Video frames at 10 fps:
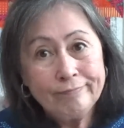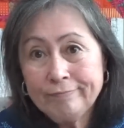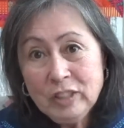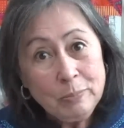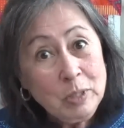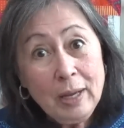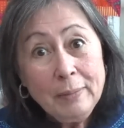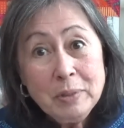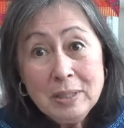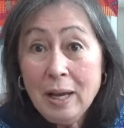
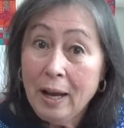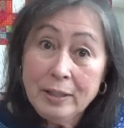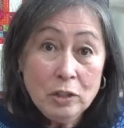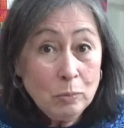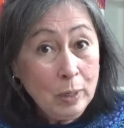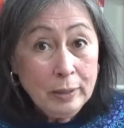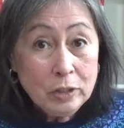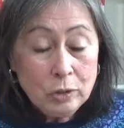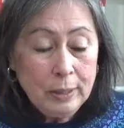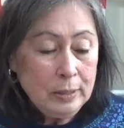sometimes I don't want to
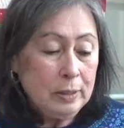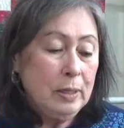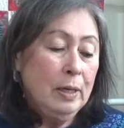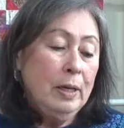trace.